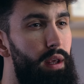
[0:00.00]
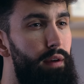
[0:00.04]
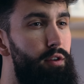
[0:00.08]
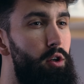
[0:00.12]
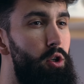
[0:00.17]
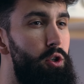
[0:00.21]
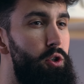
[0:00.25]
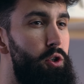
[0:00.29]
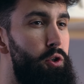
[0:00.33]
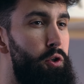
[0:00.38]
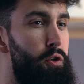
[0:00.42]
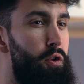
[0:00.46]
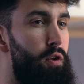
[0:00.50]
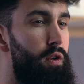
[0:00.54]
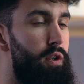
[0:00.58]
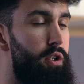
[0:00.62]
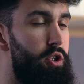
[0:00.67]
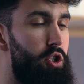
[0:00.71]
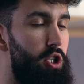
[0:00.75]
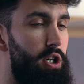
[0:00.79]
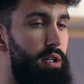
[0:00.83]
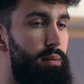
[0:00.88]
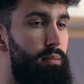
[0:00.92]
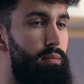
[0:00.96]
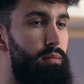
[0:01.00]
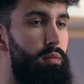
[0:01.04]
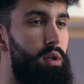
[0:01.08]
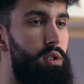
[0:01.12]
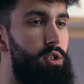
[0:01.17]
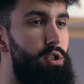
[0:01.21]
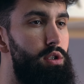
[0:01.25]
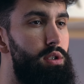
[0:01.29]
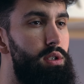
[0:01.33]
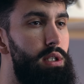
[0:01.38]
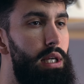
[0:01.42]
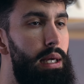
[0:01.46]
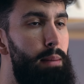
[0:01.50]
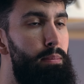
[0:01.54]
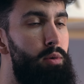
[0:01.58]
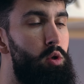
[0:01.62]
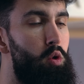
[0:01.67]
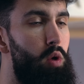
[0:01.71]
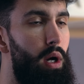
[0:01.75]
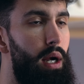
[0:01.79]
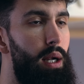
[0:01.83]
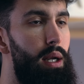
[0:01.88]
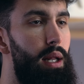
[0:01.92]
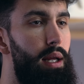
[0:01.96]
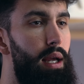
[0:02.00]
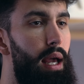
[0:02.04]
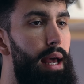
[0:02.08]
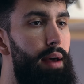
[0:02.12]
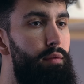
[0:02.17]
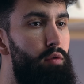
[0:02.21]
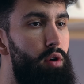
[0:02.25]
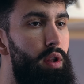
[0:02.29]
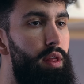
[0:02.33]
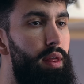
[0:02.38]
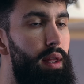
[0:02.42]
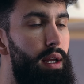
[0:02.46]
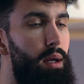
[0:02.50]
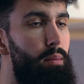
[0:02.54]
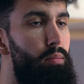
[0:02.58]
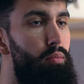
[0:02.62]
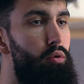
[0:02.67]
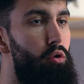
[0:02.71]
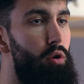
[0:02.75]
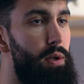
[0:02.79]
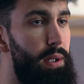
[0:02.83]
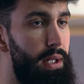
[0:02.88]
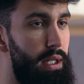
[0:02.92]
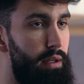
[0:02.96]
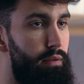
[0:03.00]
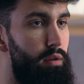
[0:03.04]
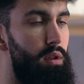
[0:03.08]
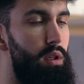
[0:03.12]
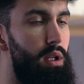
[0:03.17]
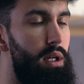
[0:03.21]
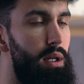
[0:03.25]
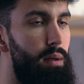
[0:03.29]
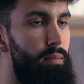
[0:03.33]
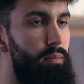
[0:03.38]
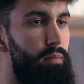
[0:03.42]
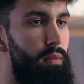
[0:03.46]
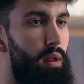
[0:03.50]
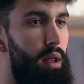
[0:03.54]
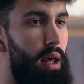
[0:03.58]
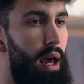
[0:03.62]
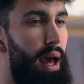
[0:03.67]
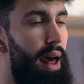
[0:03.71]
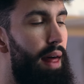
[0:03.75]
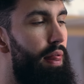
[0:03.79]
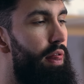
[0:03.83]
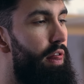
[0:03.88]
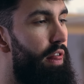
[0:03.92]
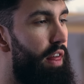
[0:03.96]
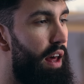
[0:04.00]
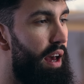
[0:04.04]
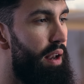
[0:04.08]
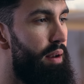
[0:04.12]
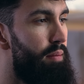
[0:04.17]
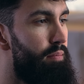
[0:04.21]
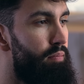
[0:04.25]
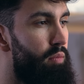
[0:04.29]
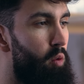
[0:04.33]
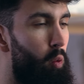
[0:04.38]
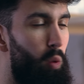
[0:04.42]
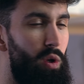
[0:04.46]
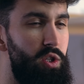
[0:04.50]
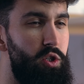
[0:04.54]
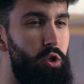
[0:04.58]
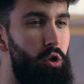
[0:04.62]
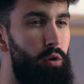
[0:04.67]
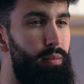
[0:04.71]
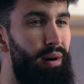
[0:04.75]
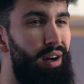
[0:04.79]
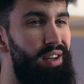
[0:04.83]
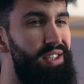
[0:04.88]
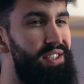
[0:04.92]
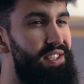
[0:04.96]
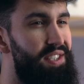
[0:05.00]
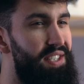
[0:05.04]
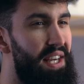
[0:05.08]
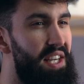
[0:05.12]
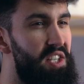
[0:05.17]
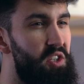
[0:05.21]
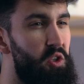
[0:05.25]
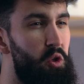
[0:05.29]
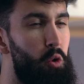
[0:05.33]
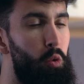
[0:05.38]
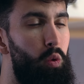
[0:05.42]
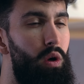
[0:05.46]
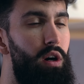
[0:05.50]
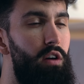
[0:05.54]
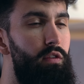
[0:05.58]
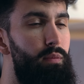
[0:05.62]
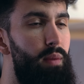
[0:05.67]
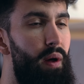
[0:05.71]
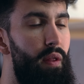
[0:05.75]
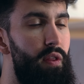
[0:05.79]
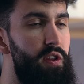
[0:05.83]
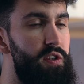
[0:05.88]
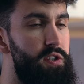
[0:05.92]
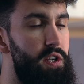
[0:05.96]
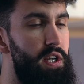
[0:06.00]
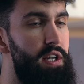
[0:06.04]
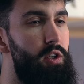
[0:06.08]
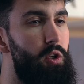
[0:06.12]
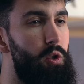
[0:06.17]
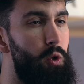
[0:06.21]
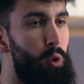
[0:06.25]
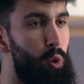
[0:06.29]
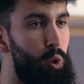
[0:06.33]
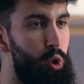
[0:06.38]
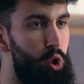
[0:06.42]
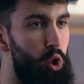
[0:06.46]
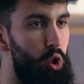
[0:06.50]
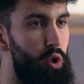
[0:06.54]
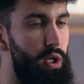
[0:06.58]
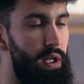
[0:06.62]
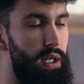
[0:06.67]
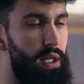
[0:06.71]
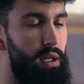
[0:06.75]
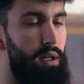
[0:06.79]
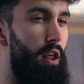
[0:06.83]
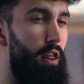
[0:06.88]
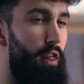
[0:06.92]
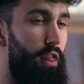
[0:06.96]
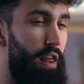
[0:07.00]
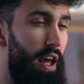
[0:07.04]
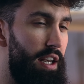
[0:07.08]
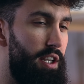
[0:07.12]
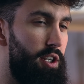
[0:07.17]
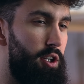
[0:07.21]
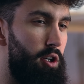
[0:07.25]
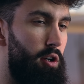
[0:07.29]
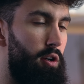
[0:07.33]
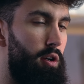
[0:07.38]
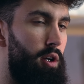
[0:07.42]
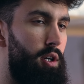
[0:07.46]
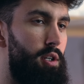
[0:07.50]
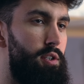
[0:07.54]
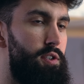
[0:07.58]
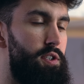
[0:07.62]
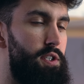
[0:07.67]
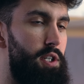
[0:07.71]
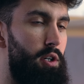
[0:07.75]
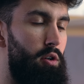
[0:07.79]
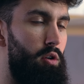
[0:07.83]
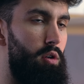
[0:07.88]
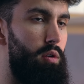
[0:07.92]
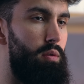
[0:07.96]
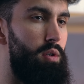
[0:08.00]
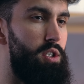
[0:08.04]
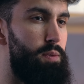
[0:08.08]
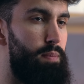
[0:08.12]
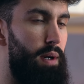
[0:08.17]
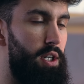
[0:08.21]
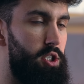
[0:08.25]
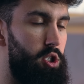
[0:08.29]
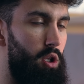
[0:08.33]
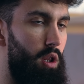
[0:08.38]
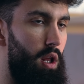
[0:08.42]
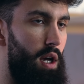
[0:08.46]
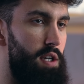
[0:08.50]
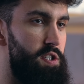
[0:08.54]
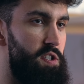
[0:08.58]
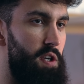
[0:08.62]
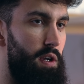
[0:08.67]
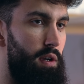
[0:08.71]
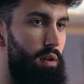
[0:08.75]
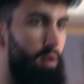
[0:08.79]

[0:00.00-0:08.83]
if you're new to the gym, just keep training everything pretty evenly, and then once you're about 6 to 12 months into your journey, then you can consider specializing.